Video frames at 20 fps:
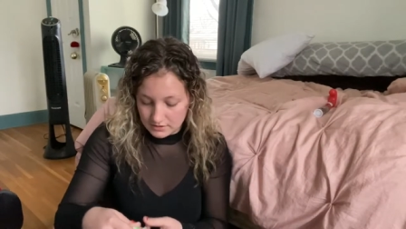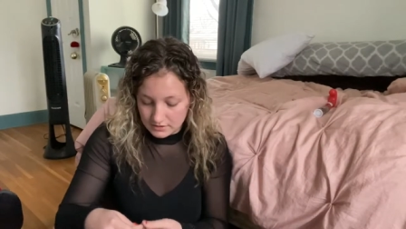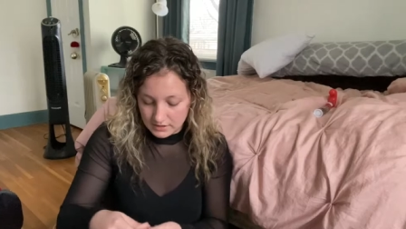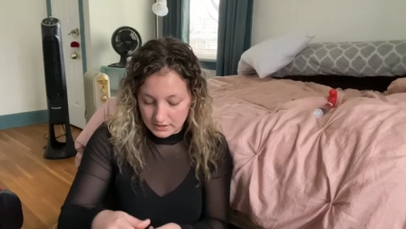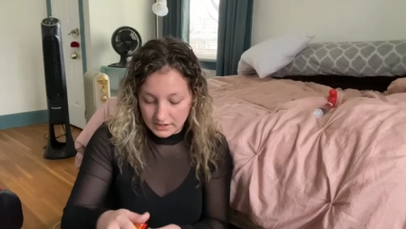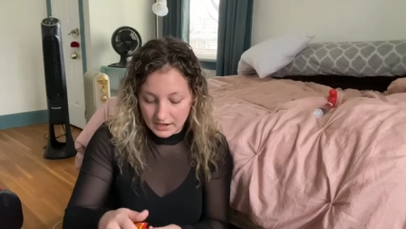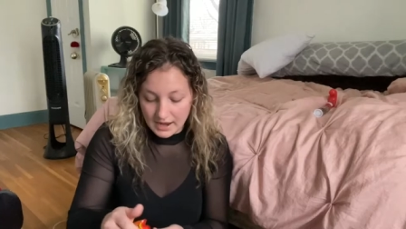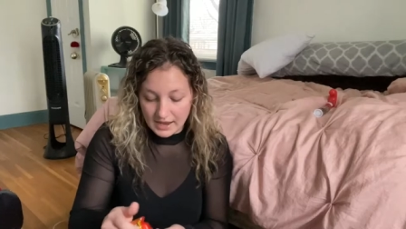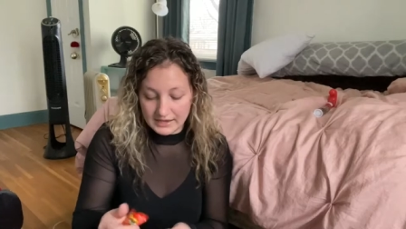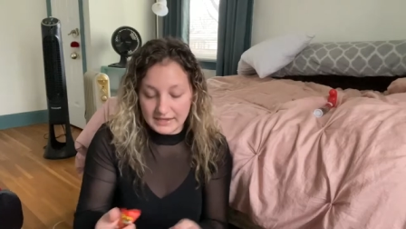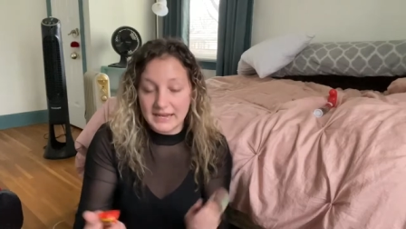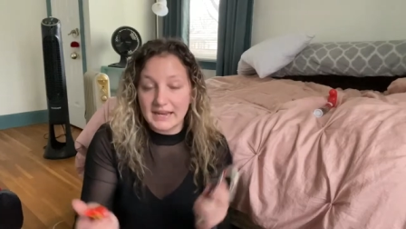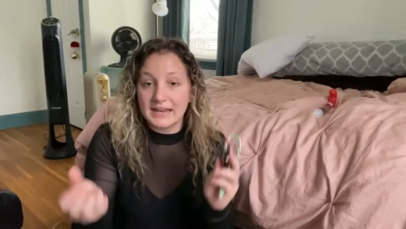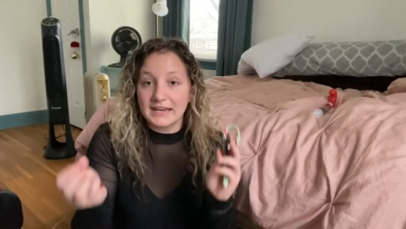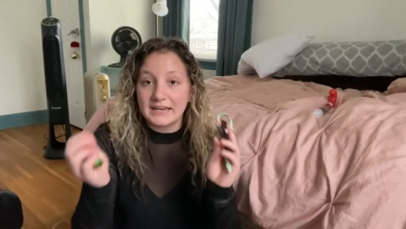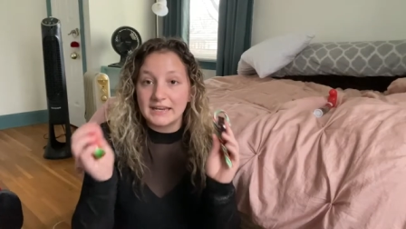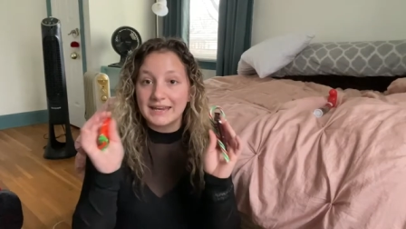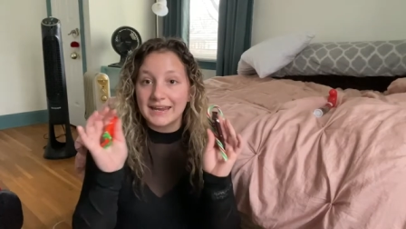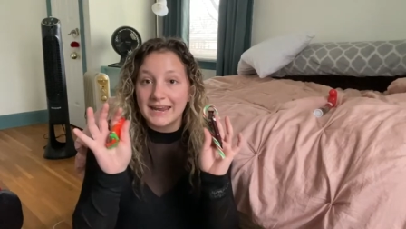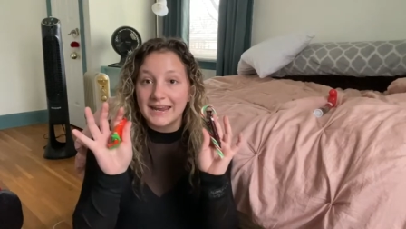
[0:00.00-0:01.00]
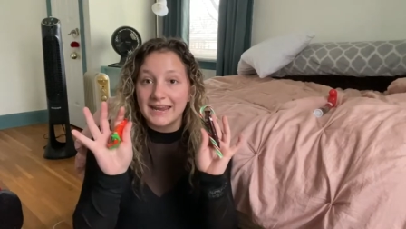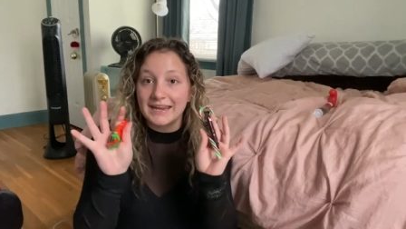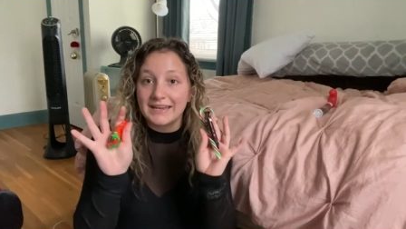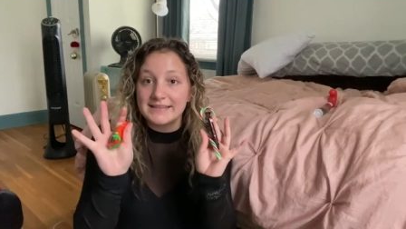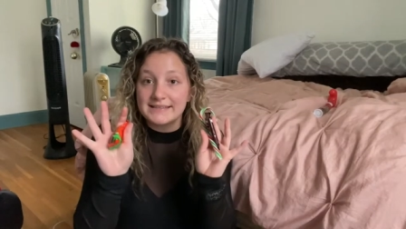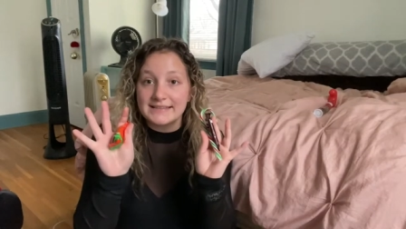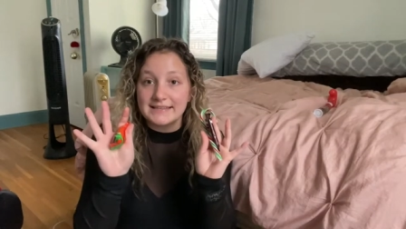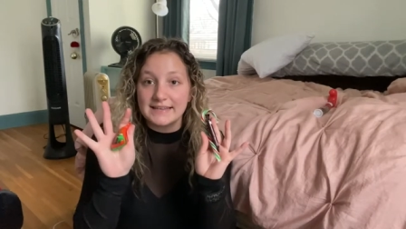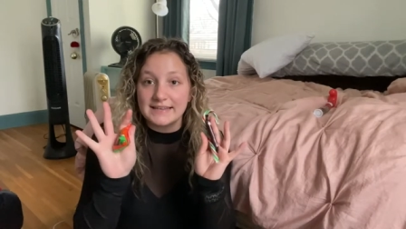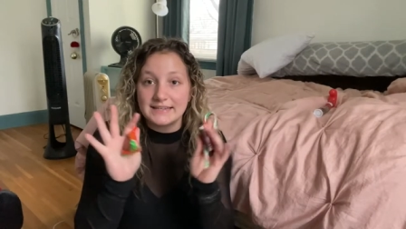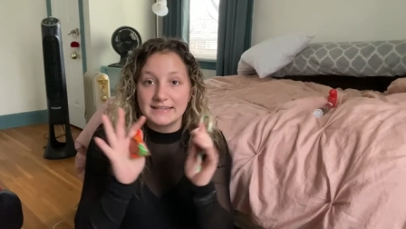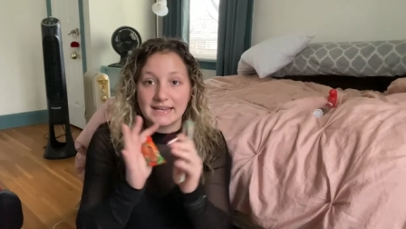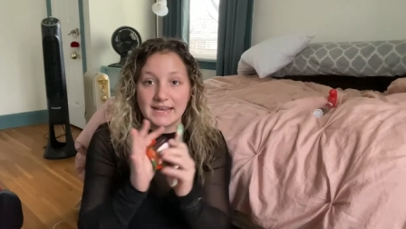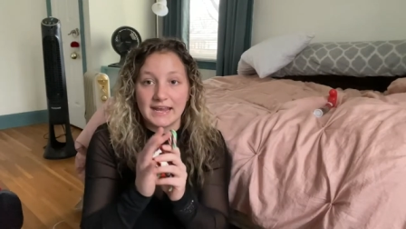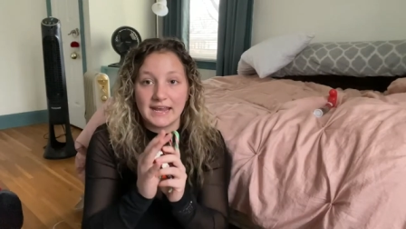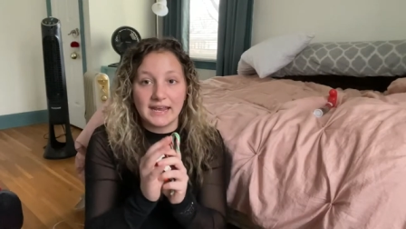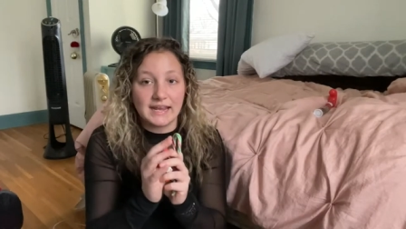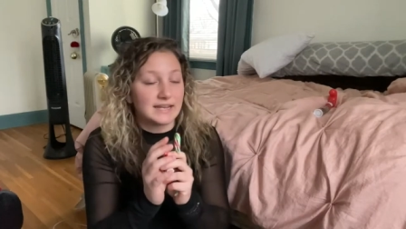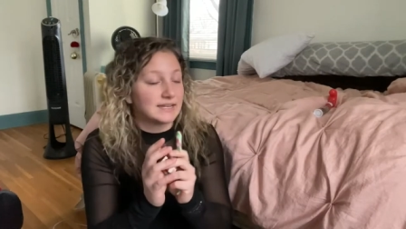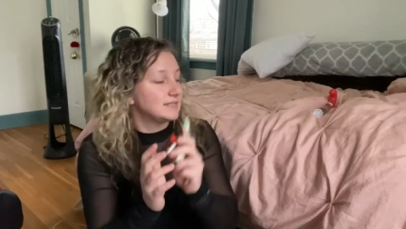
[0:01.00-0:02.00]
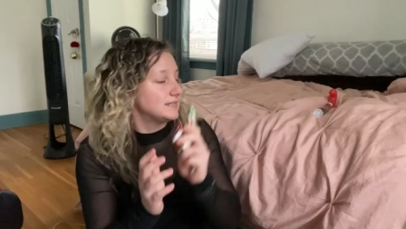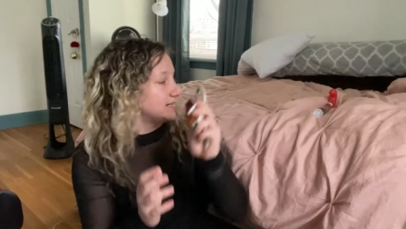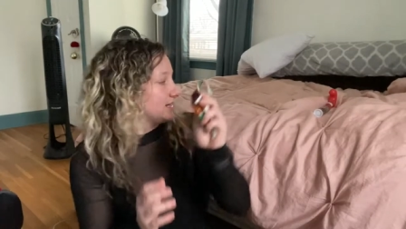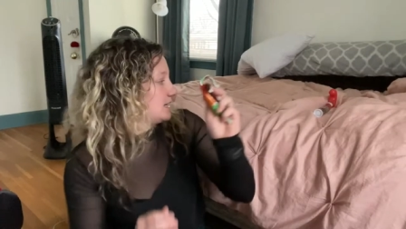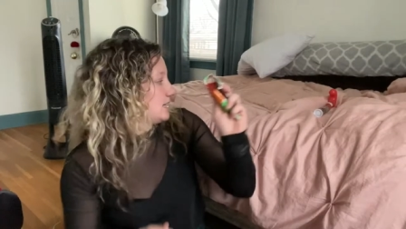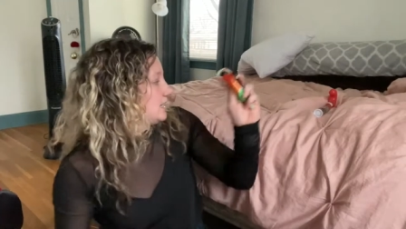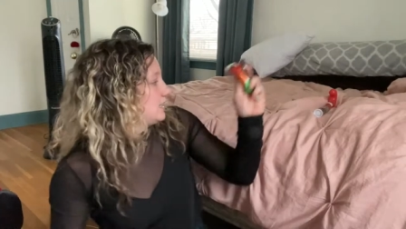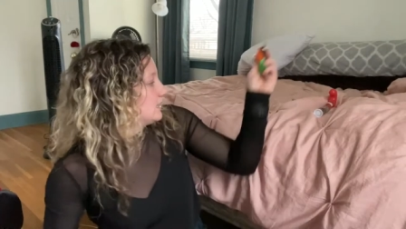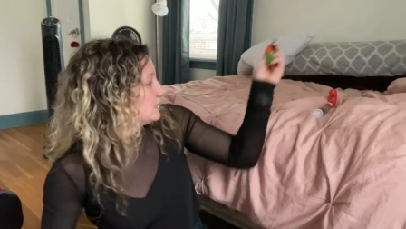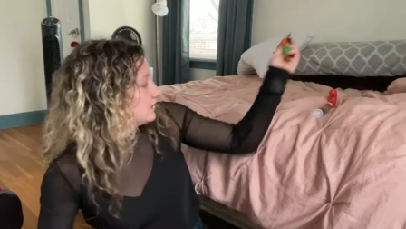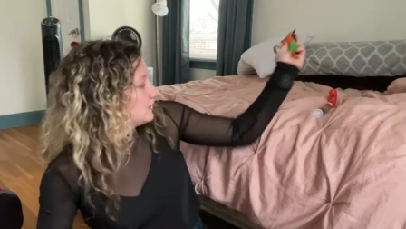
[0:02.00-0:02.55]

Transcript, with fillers: Got candy canes and candy.